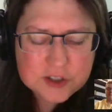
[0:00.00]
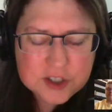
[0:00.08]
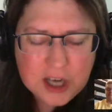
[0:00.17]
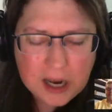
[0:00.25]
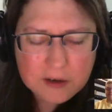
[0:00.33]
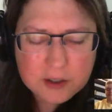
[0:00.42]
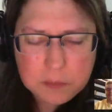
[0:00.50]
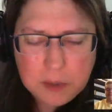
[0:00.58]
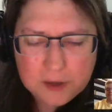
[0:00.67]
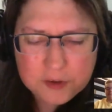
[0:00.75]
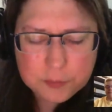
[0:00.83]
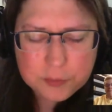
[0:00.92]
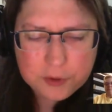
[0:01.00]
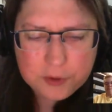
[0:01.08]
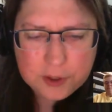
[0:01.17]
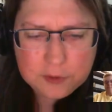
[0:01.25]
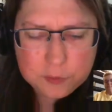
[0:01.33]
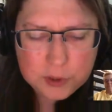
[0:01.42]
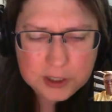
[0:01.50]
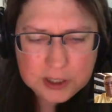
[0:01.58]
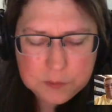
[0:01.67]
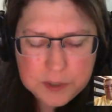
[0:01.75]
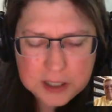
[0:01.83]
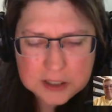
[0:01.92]
entirely possible that if we
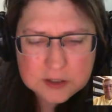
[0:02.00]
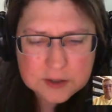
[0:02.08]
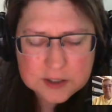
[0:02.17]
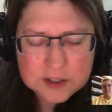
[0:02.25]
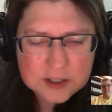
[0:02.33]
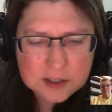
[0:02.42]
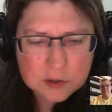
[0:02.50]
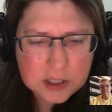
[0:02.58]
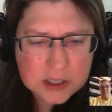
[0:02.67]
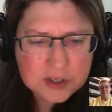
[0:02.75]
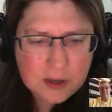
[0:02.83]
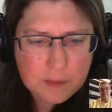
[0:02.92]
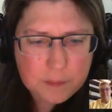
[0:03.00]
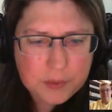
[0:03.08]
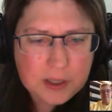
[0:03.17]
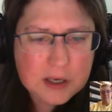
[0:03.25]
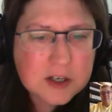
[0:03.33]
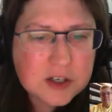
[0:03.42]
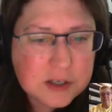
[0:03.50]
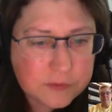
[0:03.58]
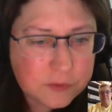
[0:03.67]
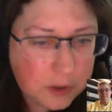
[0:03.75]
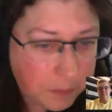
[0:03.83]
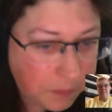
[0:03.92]
had picked this series up in a
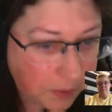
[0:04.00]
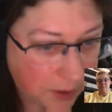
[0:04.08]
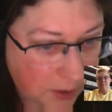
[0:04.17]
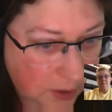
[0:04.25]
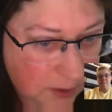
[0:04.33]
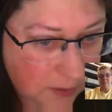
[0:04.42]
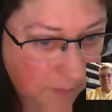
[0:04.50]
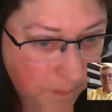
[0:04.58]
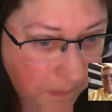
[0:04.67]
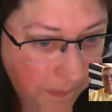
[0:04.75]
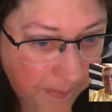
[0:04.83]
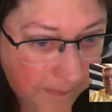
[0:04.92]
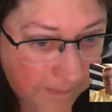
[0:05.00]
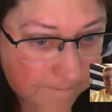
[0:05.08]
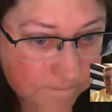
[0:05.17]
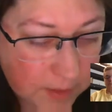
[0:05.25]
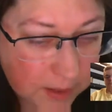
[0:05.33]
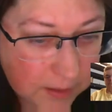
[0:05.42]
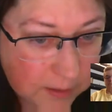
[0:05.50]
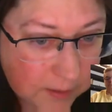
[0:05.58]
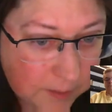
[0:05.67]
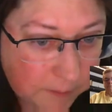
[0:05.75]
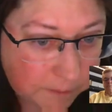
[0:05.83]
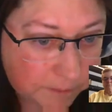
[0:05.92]
different book,
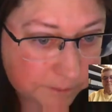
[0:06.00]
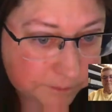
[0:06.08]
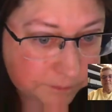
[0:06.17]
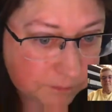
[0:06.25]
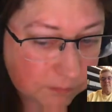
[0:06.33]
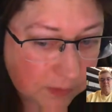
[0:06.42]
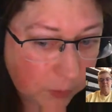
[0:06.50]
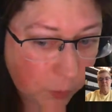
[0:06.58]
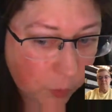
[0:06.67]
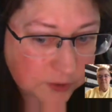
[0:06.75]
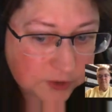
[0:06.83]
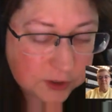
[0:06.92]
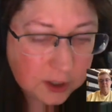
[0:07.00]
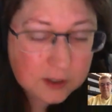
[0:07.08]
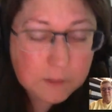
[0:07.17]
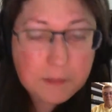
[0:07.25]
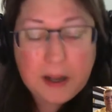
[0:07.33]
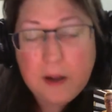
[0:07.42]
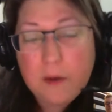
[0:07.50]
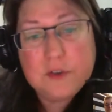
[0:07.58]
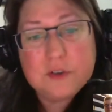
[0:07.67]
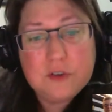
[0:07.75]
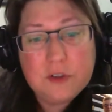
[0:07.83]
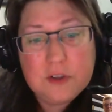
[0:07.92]
that wasn't all
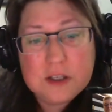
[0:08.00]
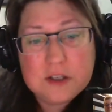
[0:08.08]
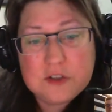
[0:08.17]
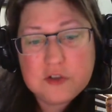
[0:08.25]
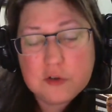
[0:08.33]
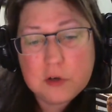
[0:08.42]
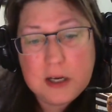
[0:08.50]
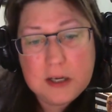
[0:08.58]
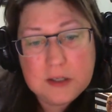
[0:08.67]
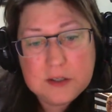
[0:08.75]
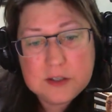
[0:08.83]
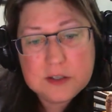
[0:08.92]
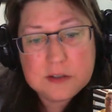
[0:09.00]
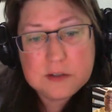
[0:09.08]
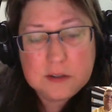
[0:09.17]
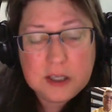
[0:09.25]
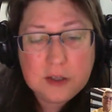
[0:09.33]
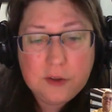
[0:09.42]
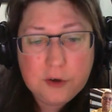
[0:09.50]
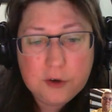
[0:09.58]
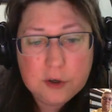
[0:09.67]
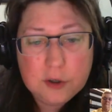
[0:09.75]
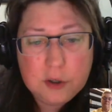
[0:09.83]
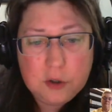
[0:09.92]
about this trans
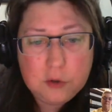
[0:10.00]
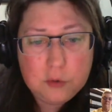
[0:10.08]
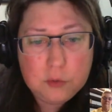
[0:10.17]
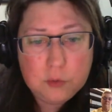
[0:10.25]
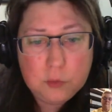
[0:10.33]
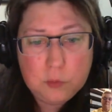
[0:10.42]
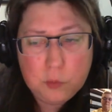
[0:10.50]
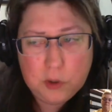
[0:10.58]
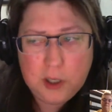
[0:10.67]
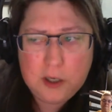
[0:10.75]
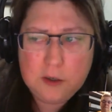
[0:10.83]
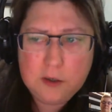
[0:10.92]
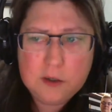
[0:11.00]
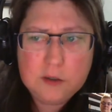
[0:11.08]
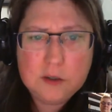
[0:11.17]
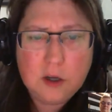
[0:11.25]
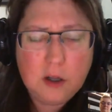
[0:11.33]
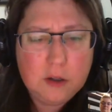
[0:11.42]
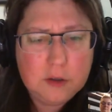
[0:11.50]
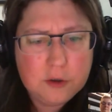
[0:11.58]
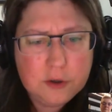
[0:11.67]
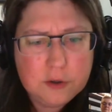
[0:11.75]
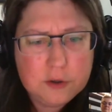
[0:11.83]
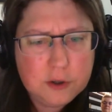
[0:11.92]
killer, who we're not going to call
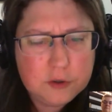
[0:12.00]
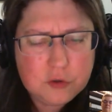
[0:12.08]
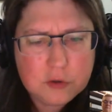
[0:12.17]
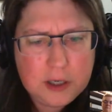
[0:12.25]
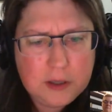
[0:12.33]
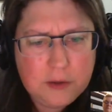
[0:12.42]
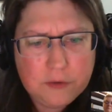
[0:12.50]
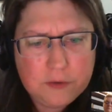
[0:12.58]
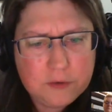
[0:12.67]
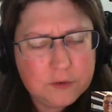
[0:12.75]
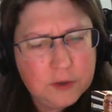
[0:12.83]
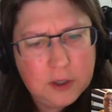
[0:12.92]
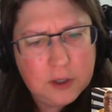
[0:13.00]
her a trans